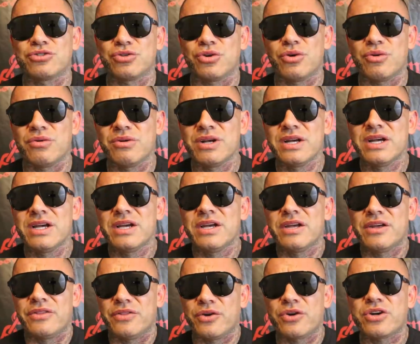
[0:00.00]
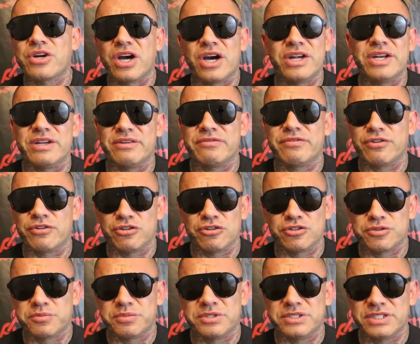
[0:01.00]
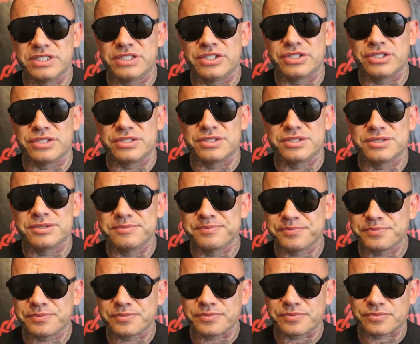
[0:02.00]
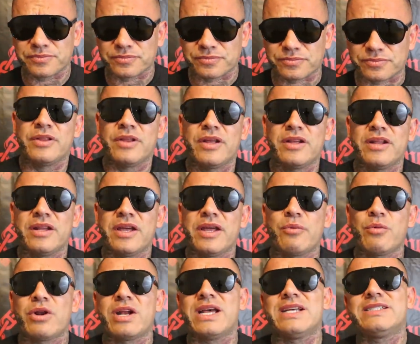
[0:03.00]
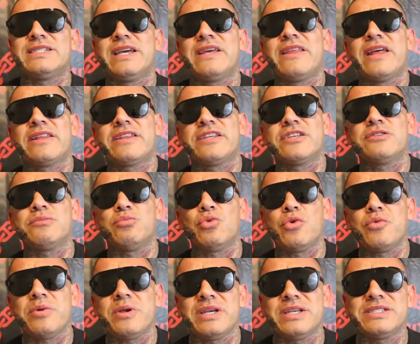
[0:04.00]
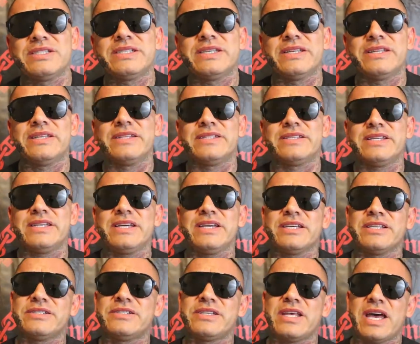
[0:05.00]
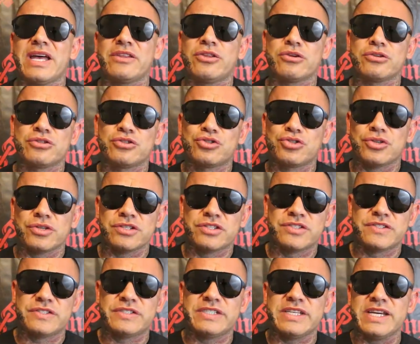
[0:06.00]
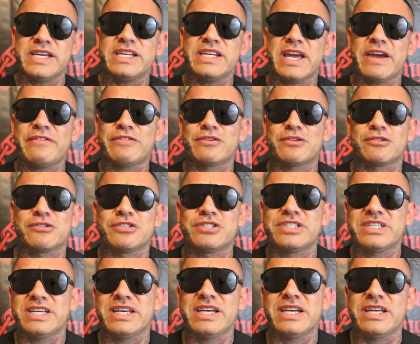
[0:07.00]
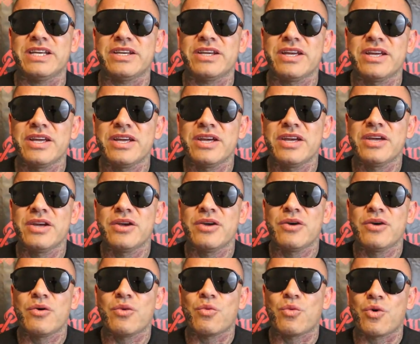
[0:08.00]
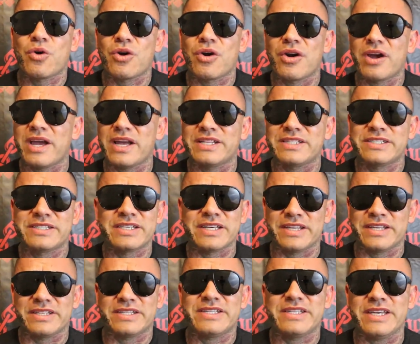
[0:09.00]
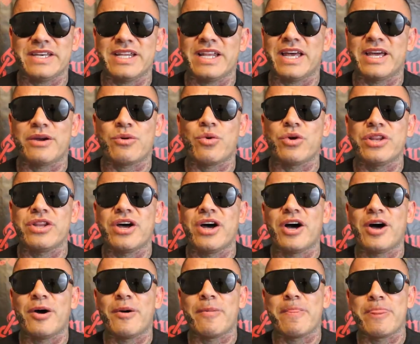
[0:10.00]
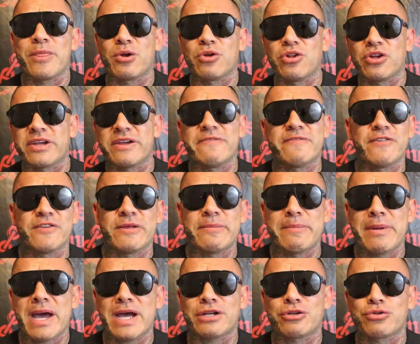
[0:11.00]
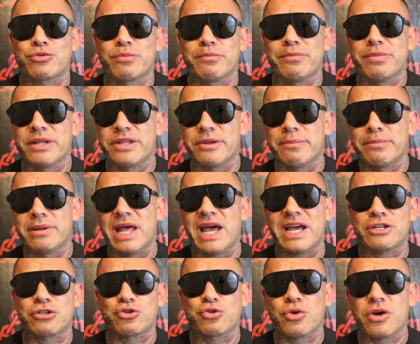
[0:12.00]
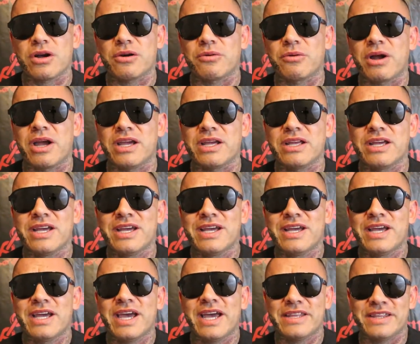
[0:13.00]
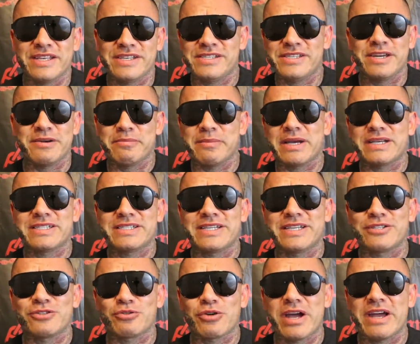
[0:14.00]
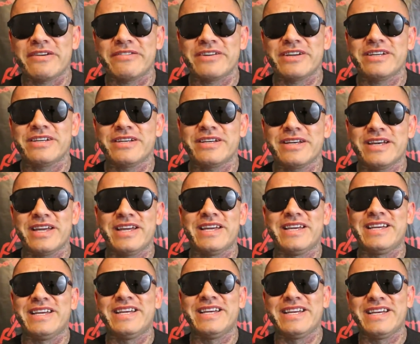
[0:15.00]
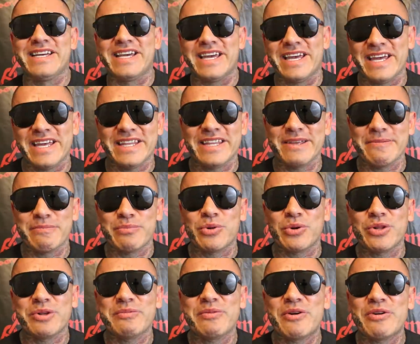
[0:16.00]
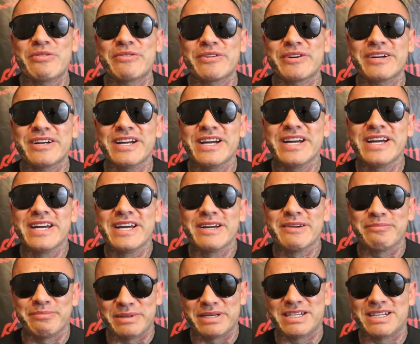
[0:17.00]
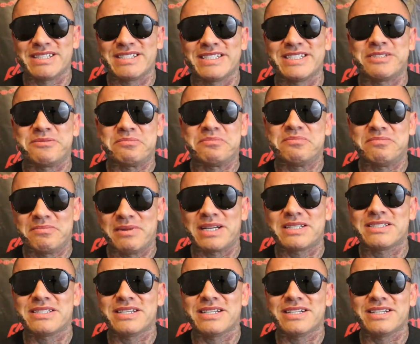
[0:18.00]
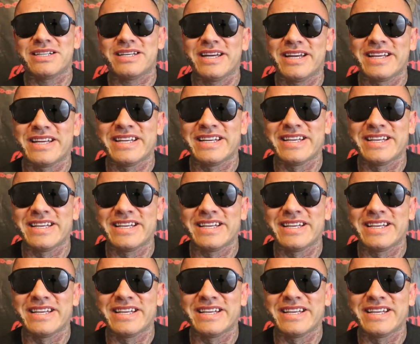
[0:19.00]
So they're gunning for those positions. And when I say that this movie is to the T, is that there's scene after scene where it's to the T. Like when they're looking for the black truck, right? And they see a Mexican driving and they pull him over because he's Mexican.